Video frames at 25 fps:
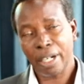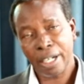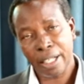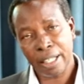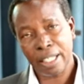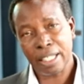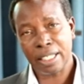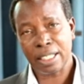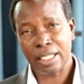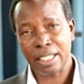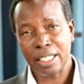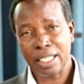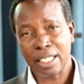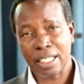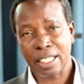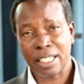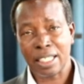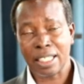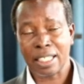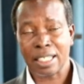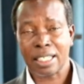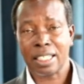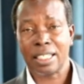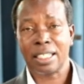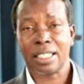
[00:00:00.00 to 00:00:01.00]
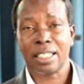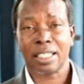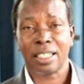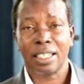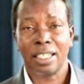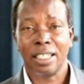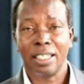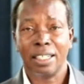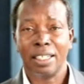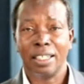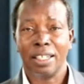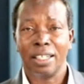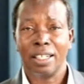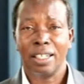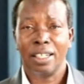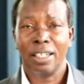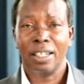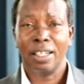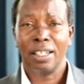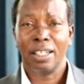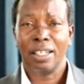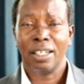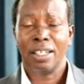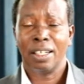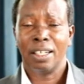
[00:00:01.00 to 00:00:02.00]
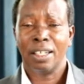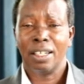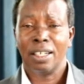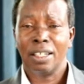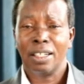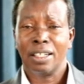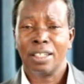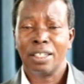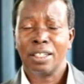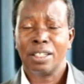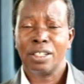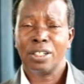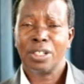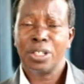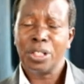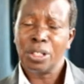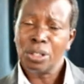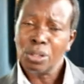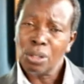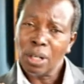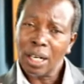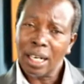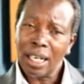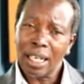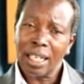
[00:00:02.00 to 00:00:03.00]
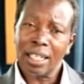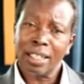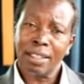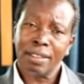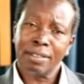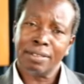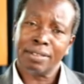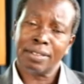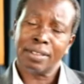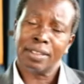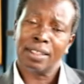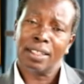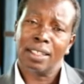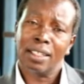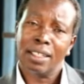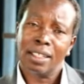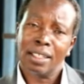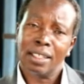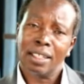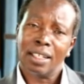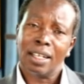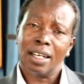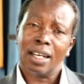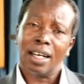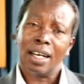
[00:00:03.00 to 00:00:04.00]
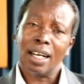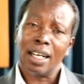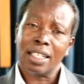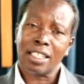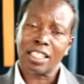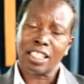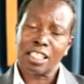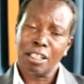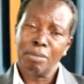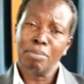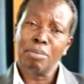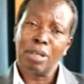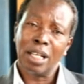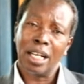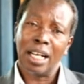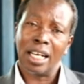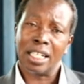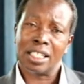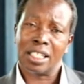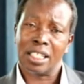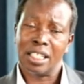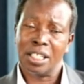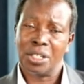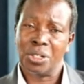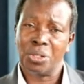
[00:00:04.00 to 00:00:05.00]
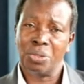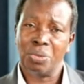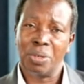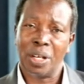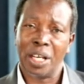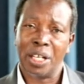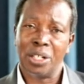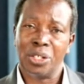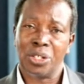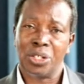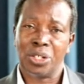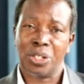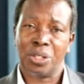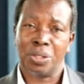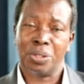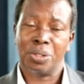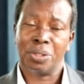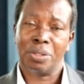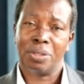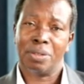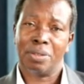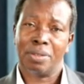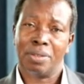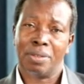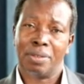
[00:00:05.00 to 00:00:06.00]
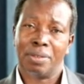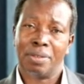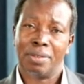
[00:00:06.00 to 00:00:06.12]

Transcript: Brothers and sisters, do you have a similar situation?